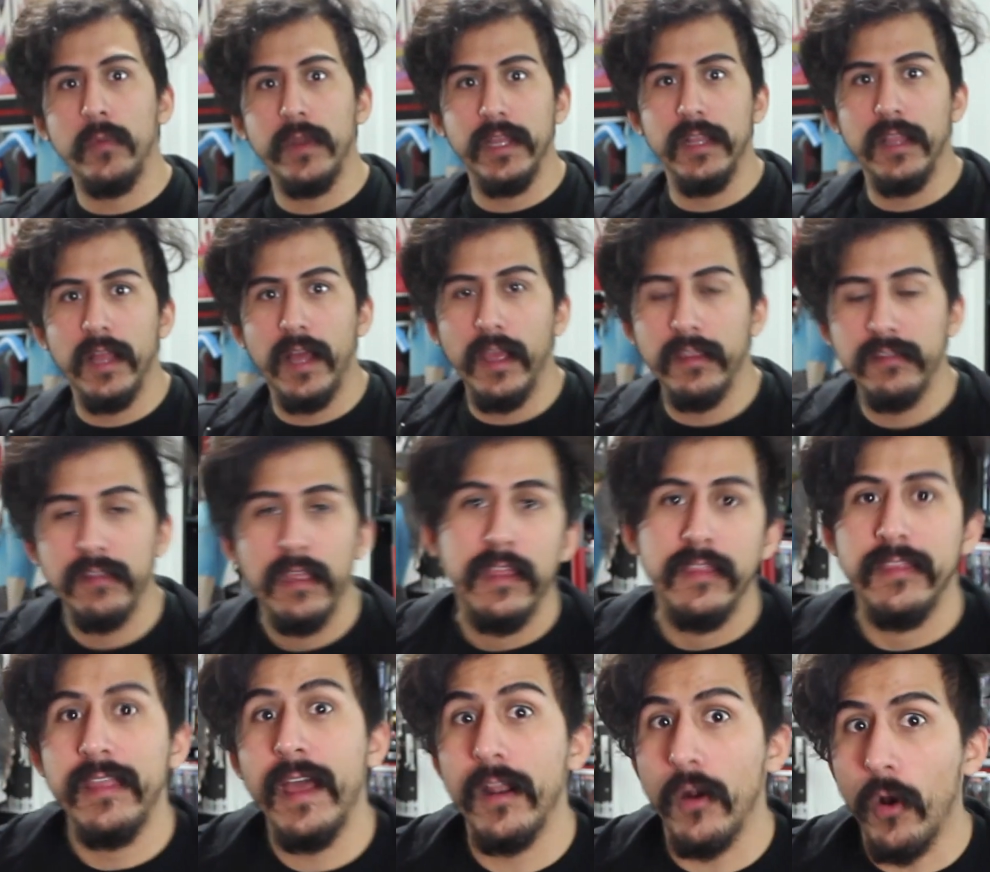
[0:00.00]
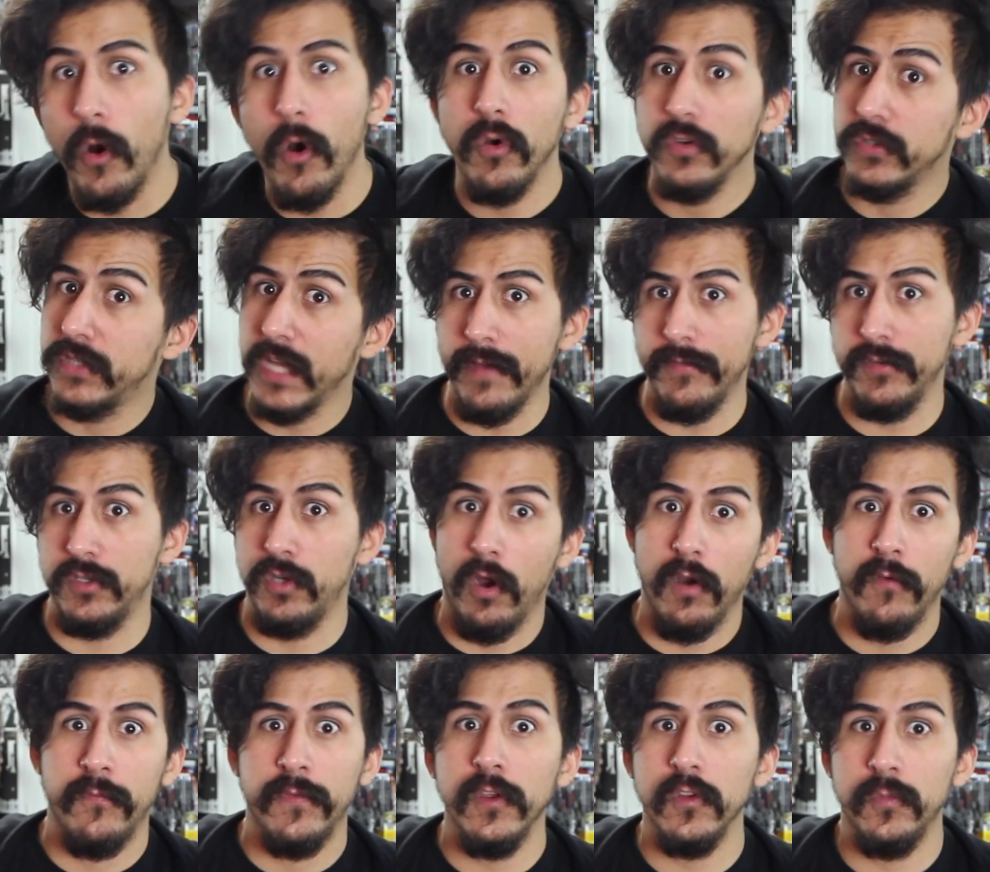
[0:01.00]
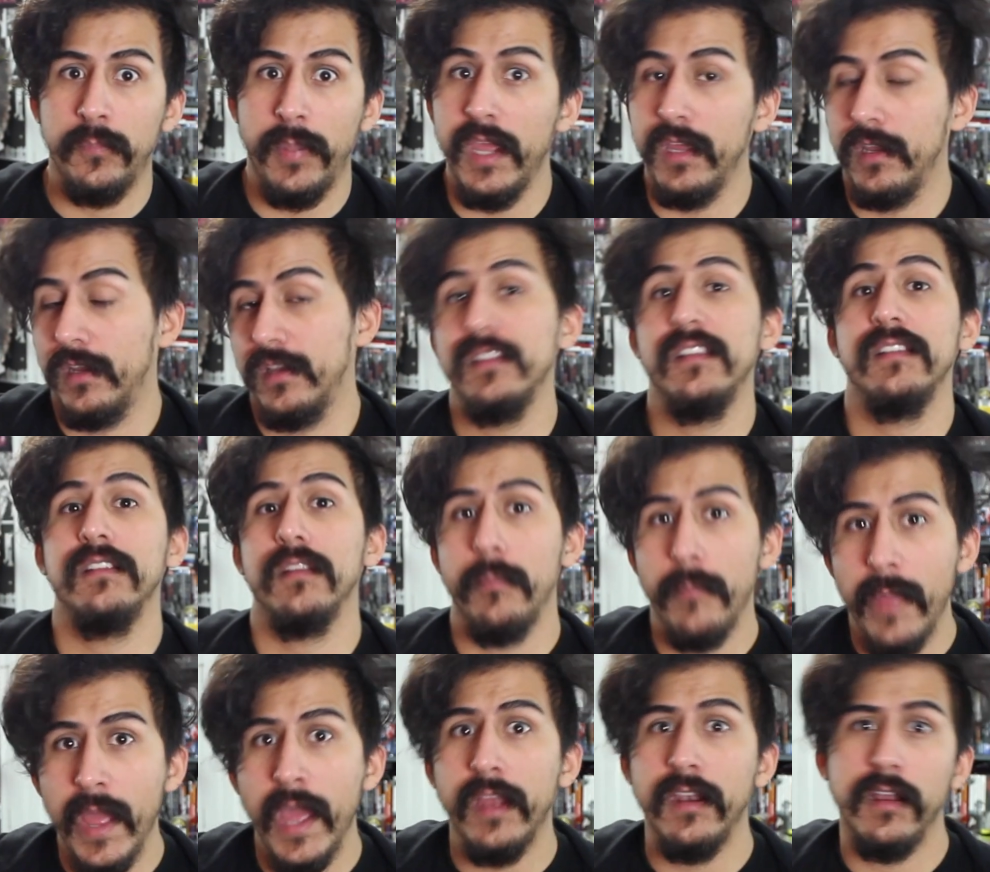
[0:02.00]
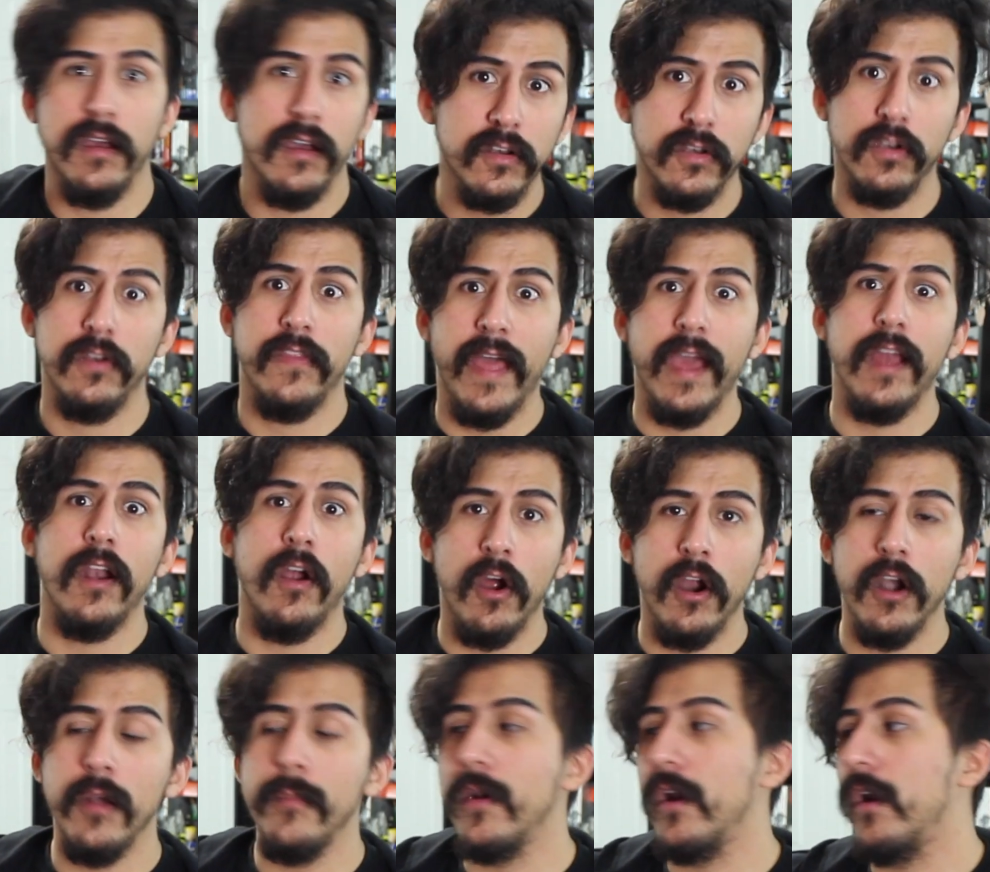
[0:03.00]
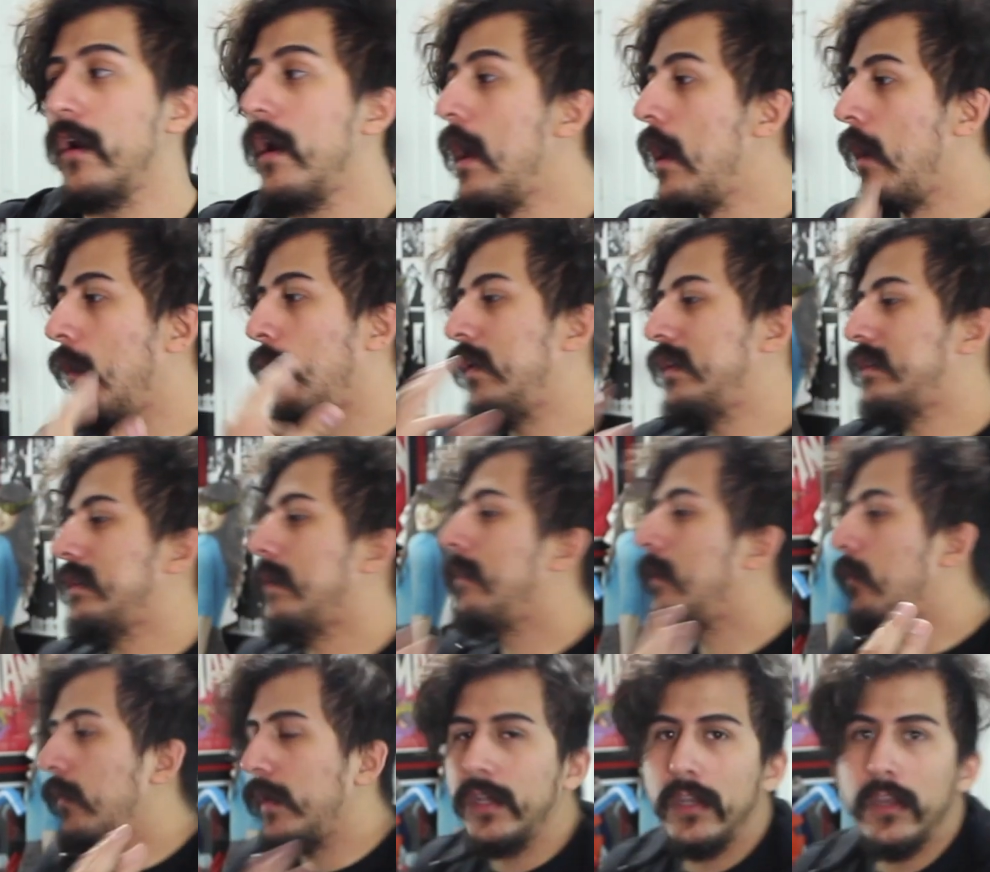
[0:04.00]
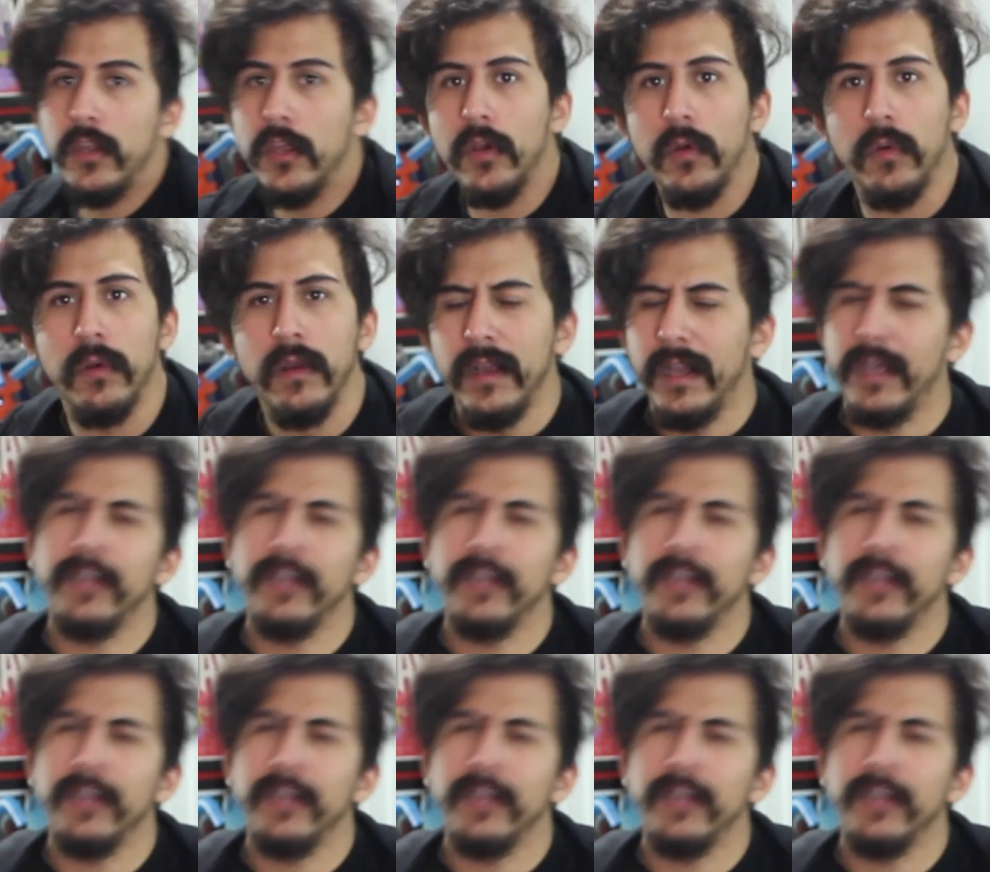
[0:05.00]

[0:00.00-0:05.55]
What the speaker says: realized that, oh, Savitar feels pain because he's a man under that armor, which, I mean, we knew.